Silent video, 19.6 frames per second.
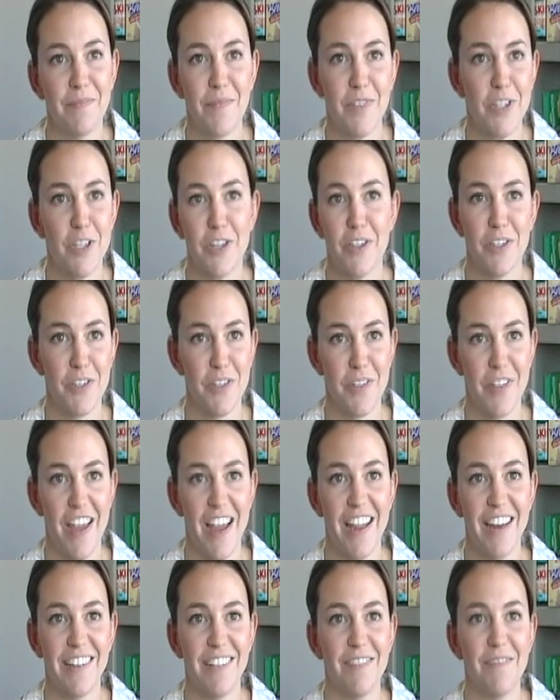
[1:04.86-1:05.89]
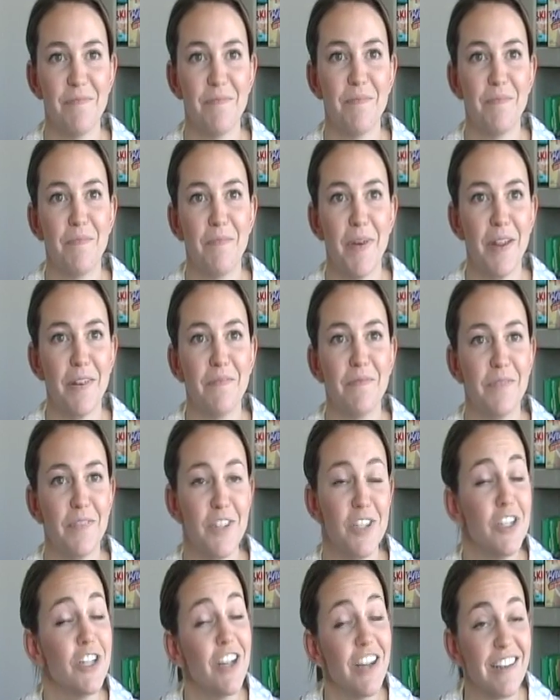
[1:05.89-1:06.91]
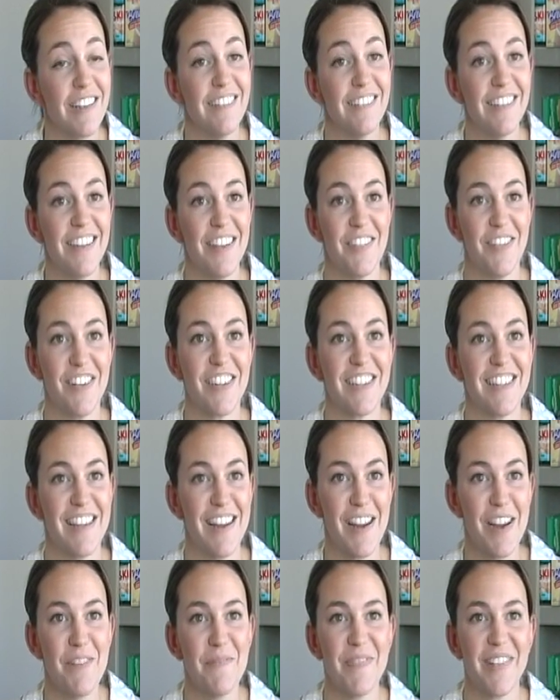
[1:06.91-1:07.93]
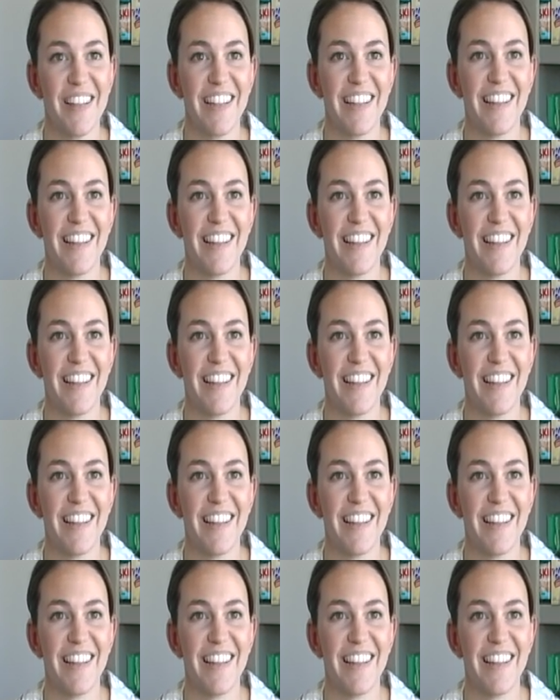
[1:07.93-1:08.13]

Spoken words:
We shouldn't do that, but you should if you're staying up really